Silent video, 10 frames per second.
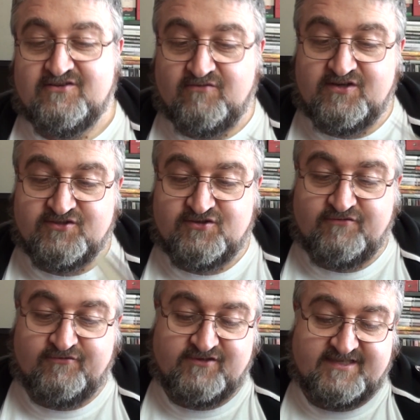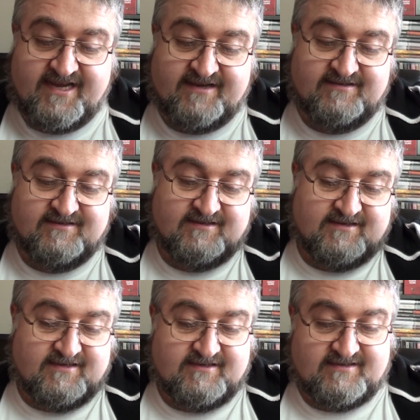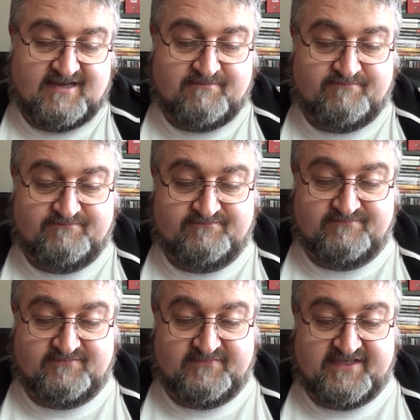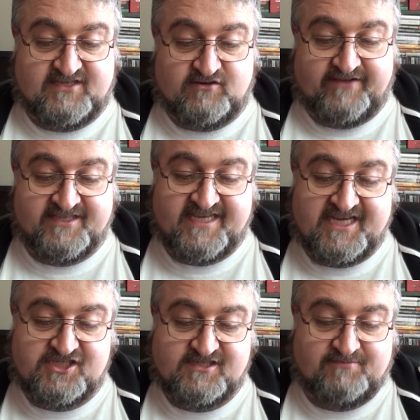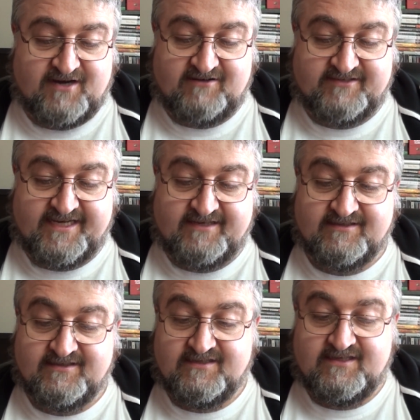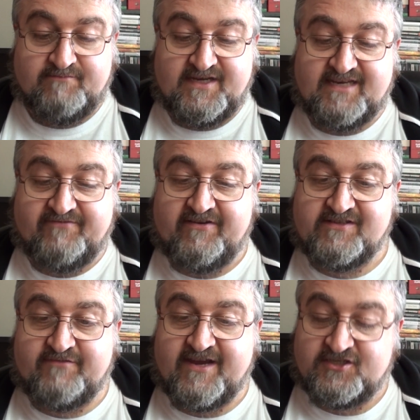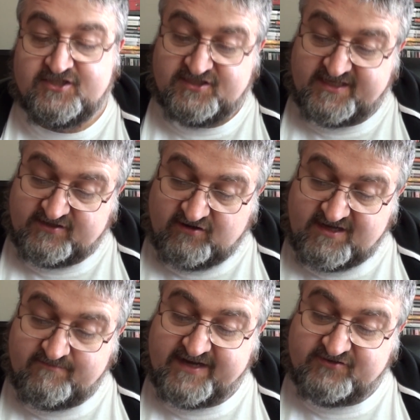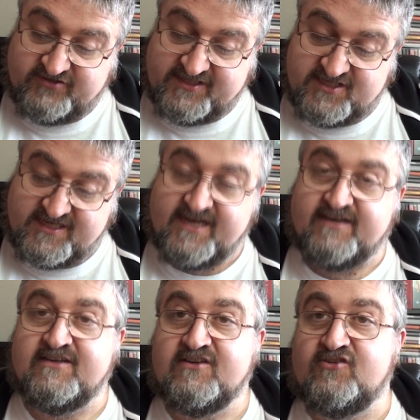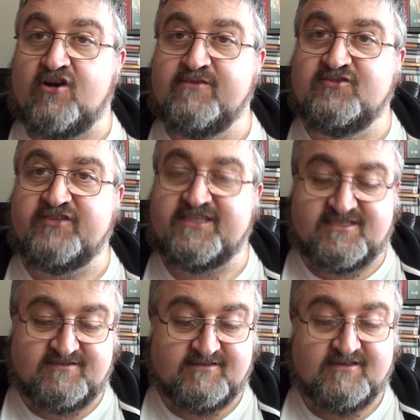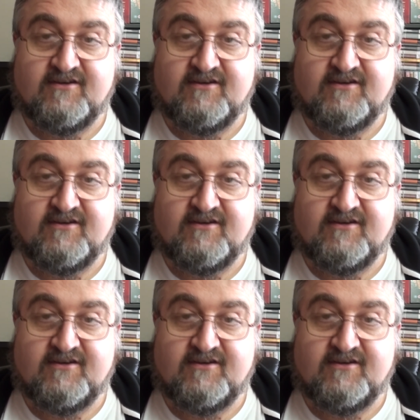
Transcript: No one knows who wrote it. It's a novelisation, apparently. But you get various versions, you get documentaries, you get commentaries.